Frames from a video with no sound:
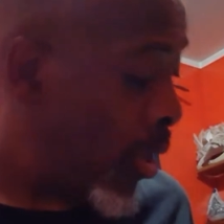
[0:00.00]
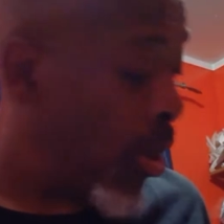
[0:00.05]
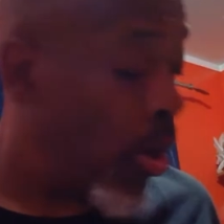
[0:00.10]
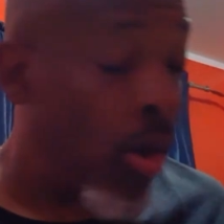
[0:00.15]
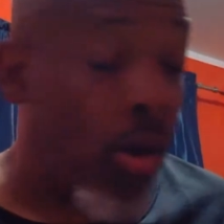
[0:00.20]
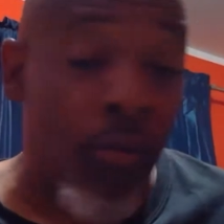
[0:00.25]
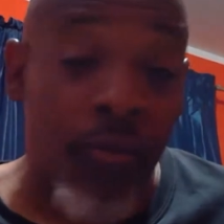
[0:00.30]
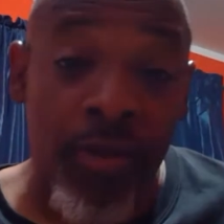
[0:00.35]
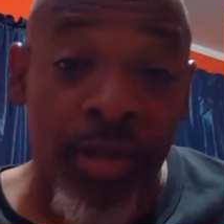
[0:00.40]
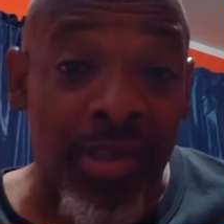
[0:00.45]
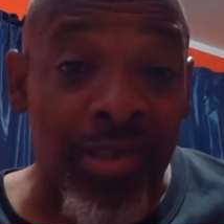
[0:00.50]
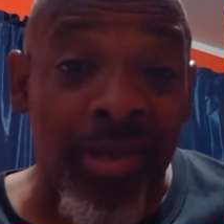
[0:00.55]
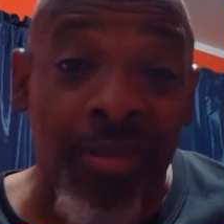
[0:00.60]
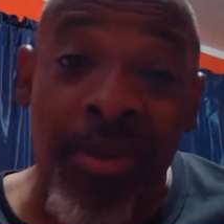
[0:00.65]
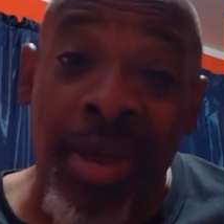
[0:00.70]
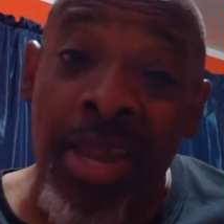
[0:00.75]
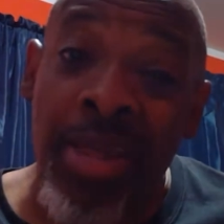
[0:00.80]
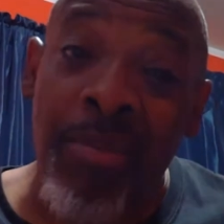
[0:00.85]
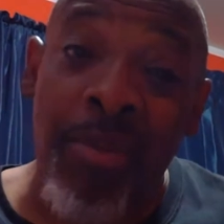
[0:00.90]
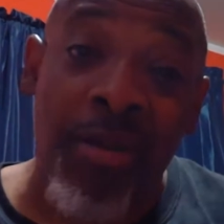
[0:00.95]
Hopefully
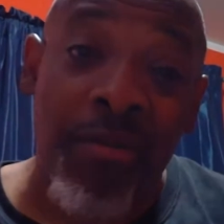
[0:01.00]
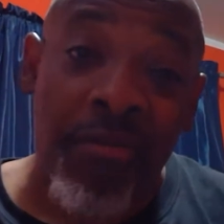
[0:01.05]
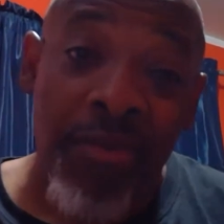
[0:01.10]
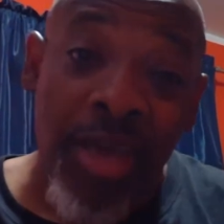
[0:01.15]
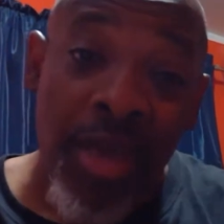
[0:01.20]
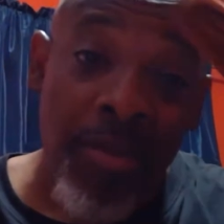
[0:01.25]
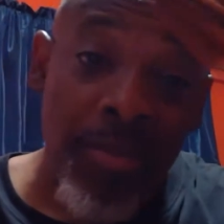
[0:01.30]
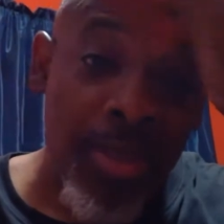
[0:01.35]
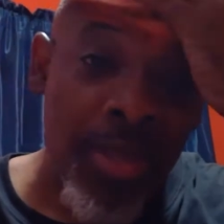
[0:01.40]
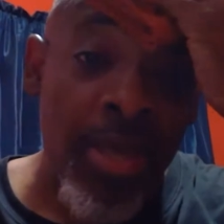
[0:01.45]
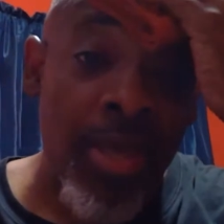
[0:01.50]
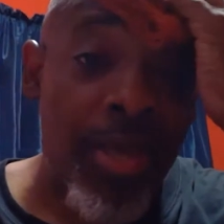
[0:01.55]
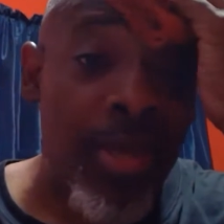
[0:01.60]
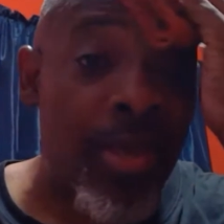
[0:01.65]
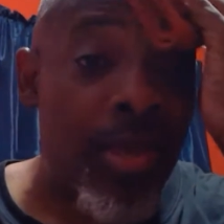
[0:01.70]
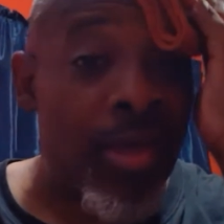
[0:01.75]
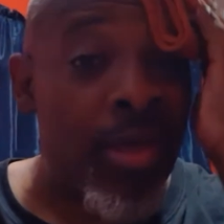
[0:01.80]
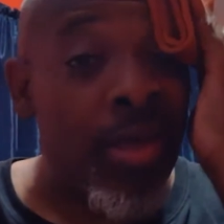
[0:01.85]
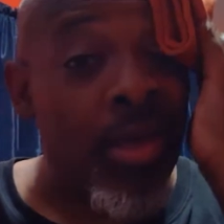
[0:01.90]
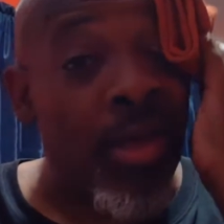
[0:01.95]
somebody in my family,
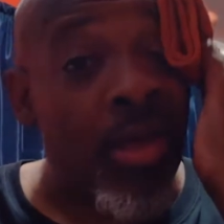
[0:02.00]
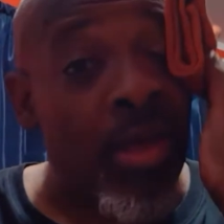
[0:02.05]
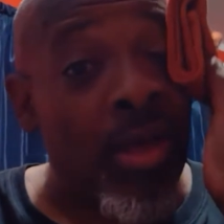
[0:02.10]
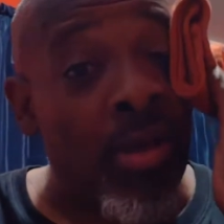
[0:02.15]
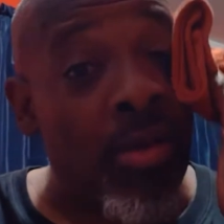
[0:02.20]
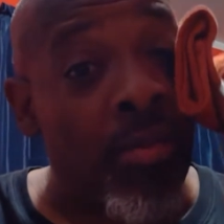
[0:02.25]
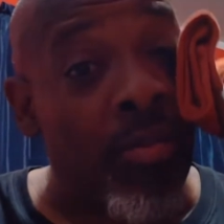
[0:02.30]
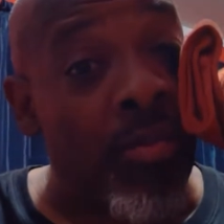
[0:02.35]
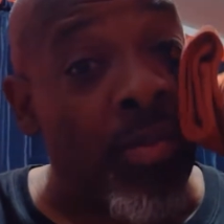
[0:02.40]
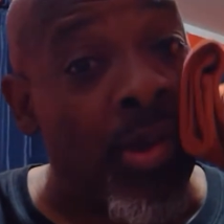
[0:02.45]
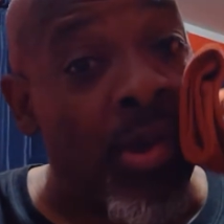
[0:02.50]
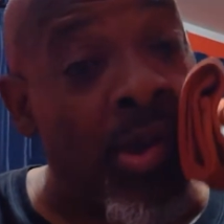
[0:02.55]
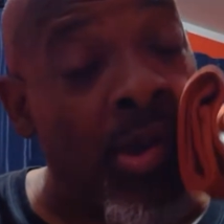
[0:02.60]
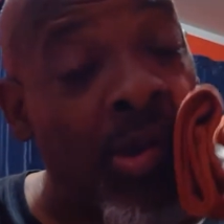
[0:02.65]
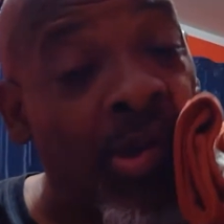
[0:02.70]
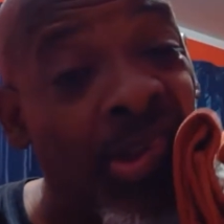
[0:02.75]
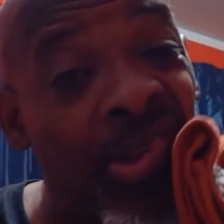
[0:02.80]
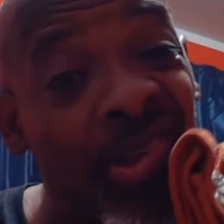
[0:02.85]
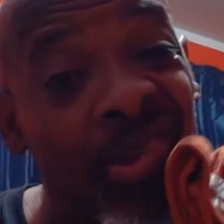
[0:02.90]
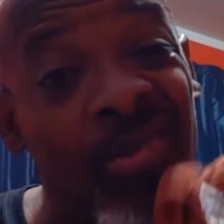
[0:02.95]
but
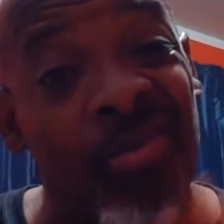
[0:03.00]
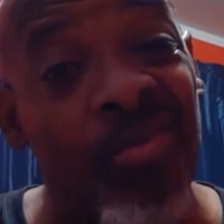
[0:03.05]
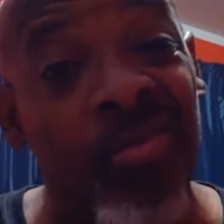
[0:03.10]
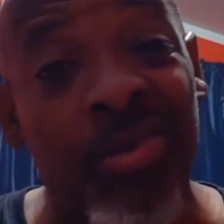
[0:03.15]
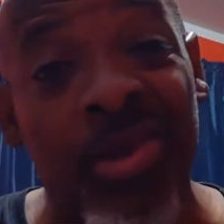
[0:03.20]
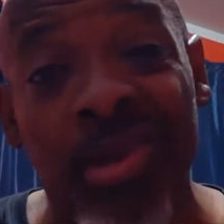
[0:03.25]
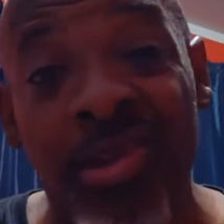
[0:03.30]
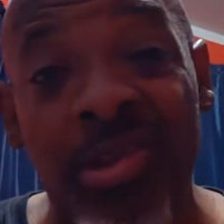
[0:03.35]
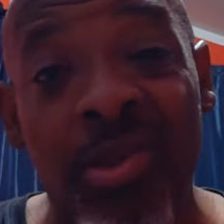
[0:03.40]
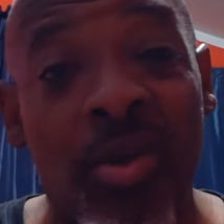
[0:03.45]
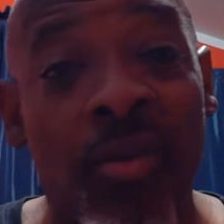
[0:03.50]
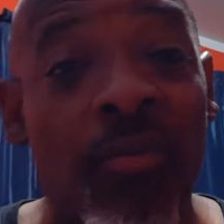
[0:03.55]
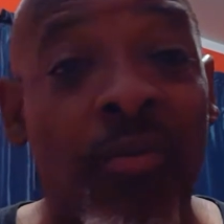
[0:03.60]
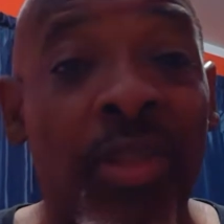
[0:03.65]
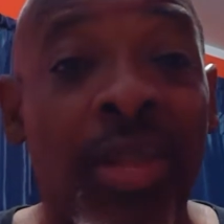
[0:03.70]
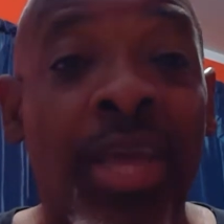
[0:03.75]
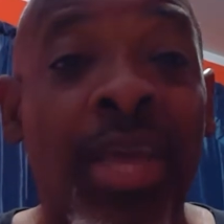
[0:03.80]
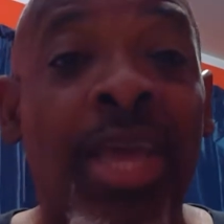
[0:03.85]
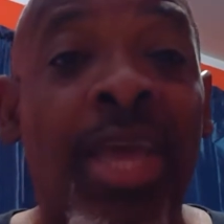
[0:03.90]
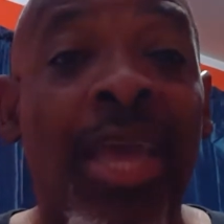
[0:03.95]
also just
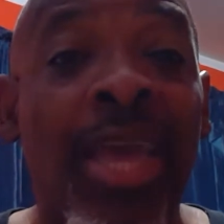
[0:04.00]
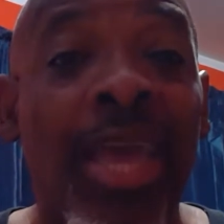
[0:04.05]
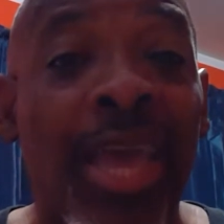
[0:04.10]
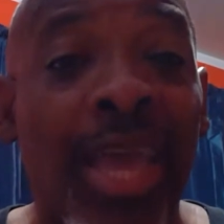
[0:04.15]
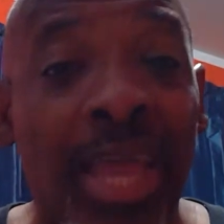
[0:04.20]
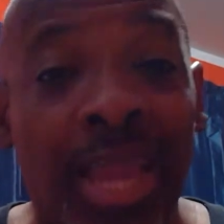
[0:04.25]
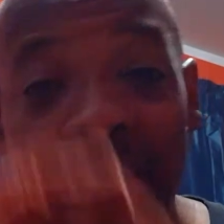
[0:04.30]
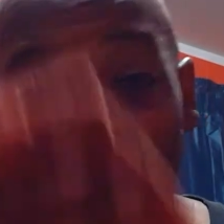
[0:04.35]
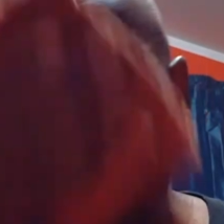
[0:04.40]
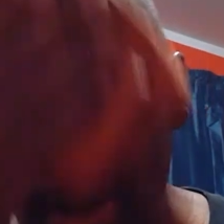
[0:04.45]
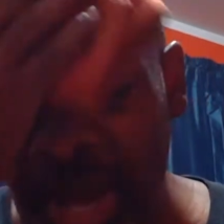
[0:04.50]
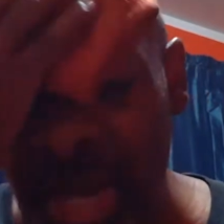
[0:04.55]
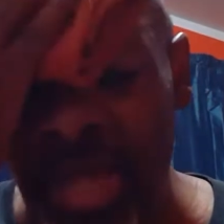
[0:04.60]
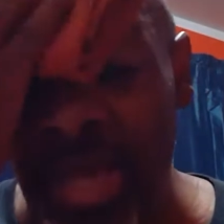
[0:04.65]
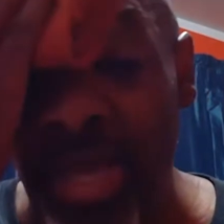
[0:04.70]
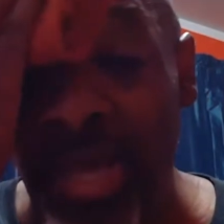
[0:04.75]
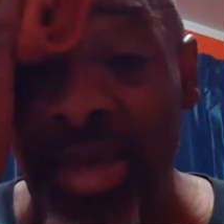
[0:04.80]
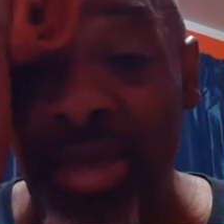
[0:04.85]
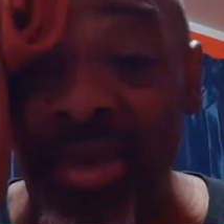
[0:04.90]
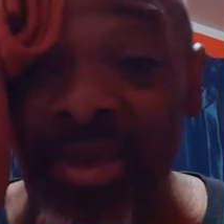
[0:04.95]
hopefully
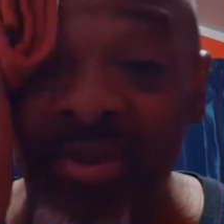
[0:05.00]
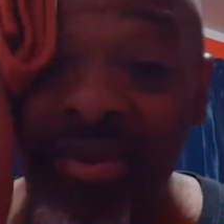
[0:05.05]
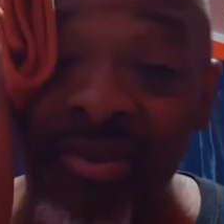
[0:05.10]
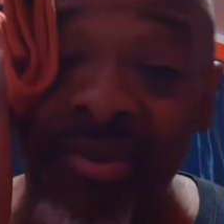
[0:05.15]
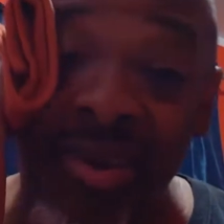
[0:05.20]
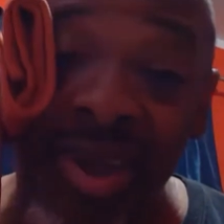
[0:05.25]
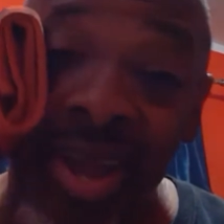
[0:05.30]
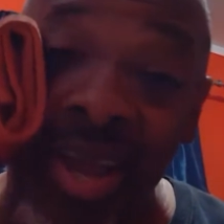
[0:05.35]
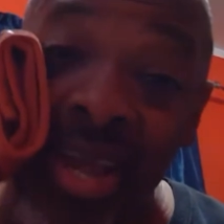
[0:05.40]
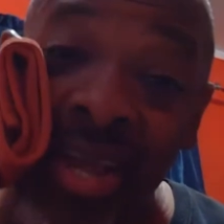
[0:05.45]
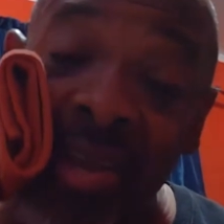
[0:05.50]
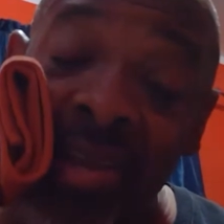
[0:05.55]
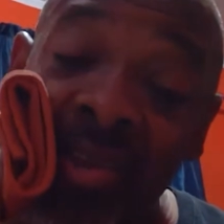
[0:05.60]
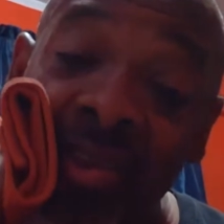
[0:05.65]
anybody, right?